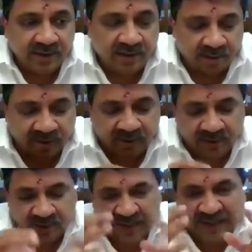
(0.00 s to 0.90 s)

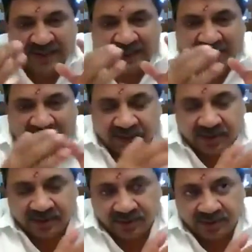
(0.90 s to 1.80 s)
or inclined
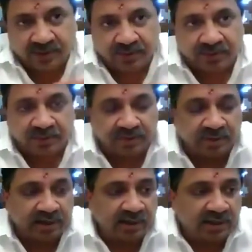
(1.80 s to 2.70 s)
to
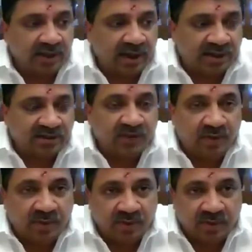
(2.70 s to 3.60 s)
ask for
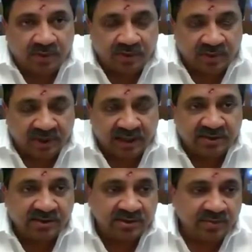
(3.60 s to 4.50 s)
more
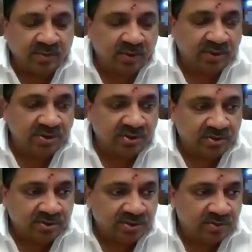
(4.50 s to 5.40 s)
rights, more
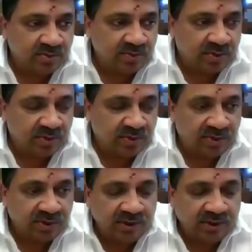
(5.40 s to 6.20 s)
institutions, more